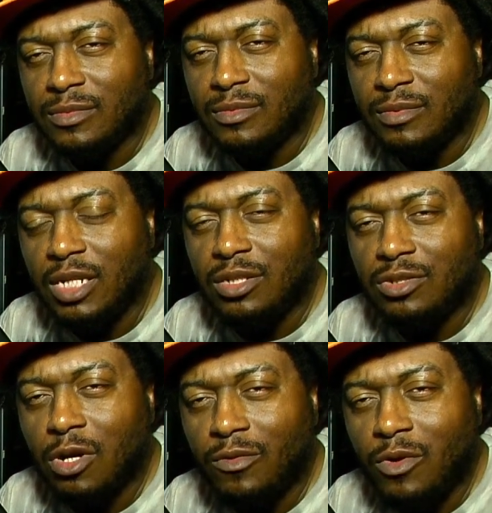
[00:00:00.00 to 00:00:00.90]
They
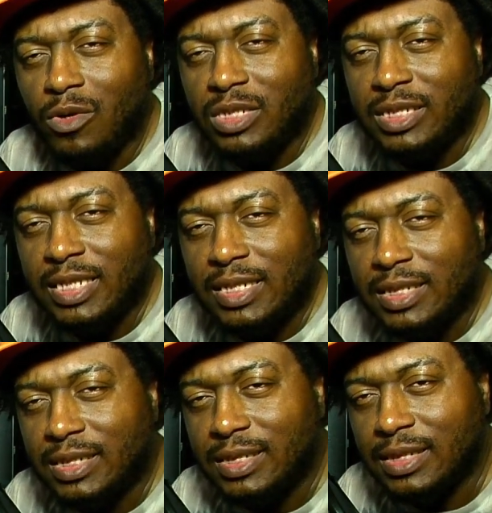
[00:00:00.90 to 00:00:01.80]
deserve your
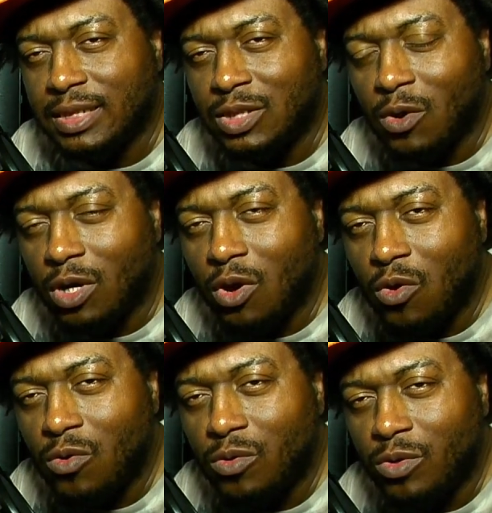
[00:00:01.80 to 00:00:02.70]
cities, your
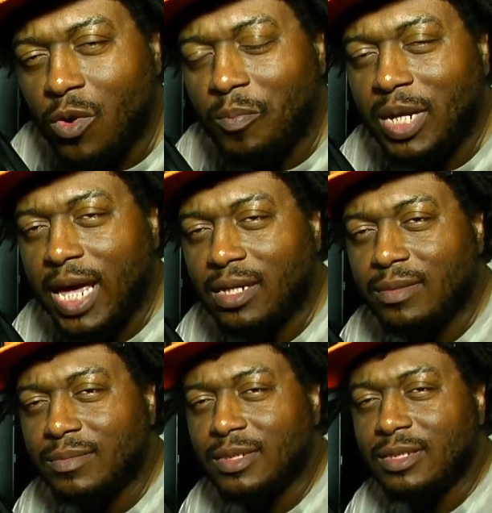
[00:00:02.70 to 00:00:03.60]
gold, your platinum,
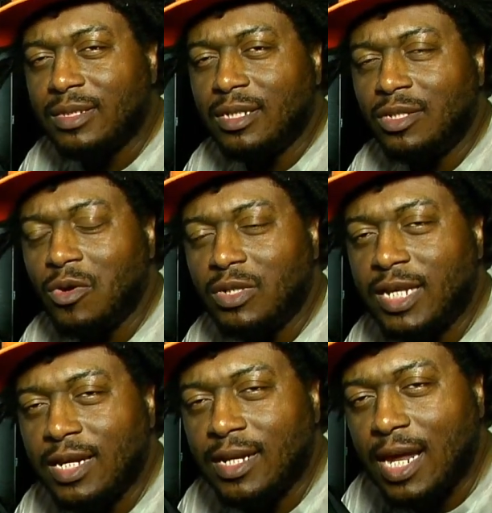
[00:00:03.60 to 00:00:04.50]
your
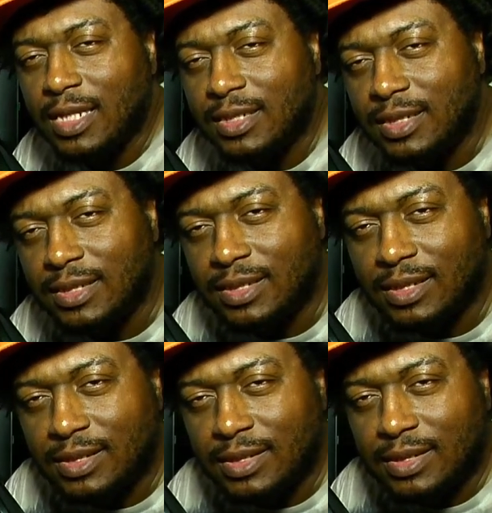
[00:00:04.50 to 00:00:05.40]
technology.
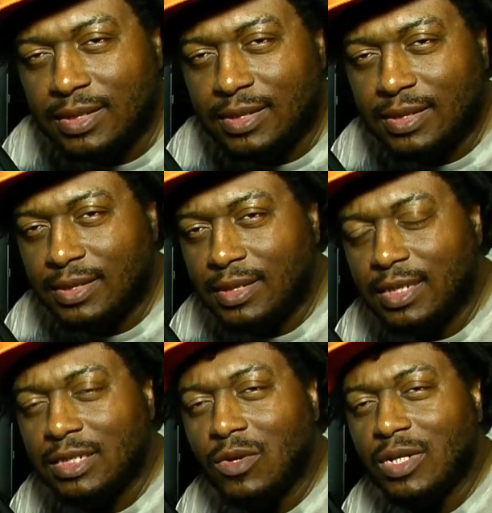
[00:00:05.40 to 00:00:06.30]
They're
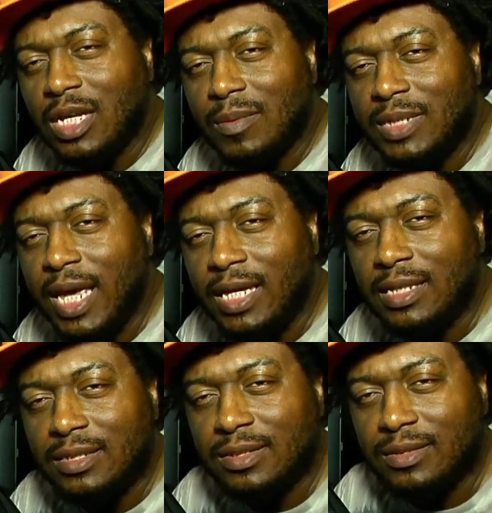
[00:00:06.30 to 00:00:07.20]
just gonna come take it
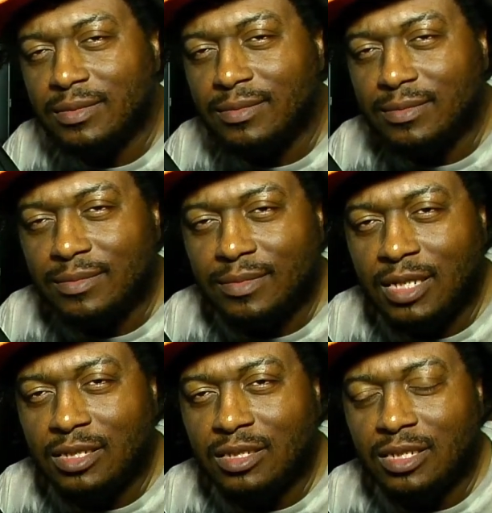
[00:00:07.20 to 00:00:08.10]
and
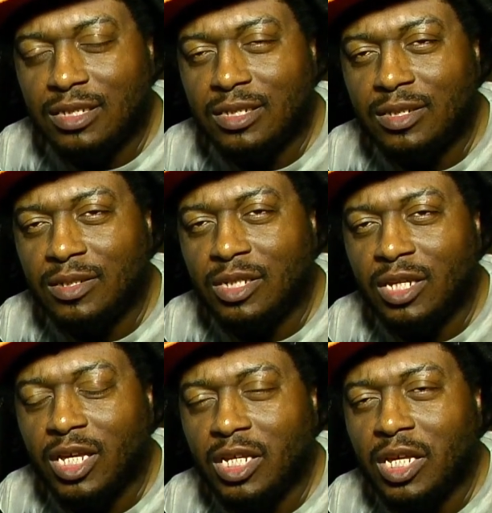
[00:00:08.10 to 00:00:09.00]
just
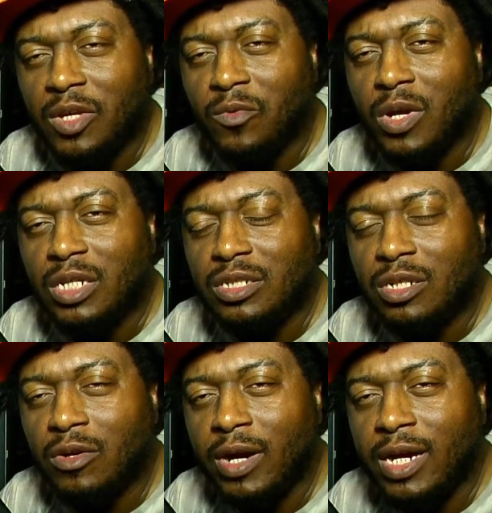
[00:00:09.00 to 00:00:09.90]
run it to the
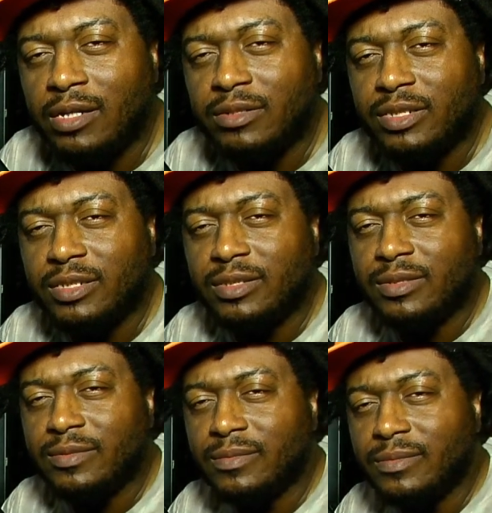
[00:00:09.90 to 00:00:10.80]
ground
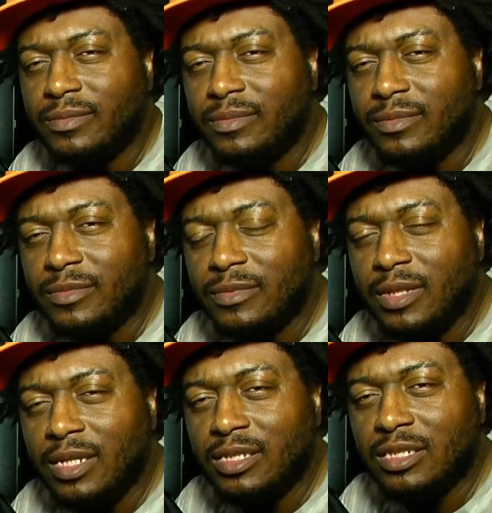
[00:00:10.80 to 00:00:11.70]

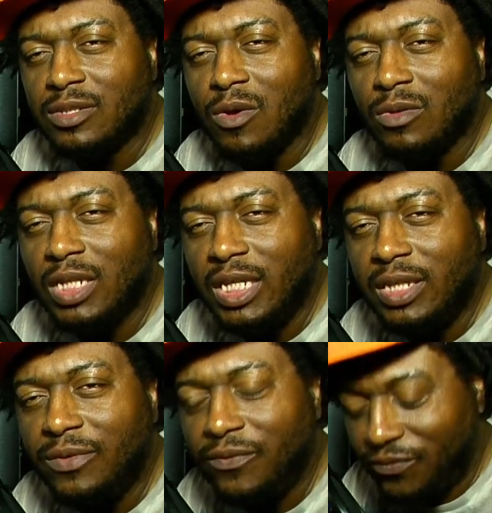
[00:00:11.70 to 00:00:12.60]
and just gonna
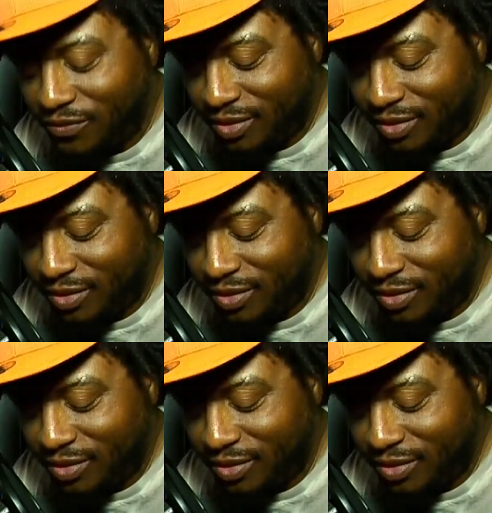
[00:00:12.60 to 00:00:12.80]
leave.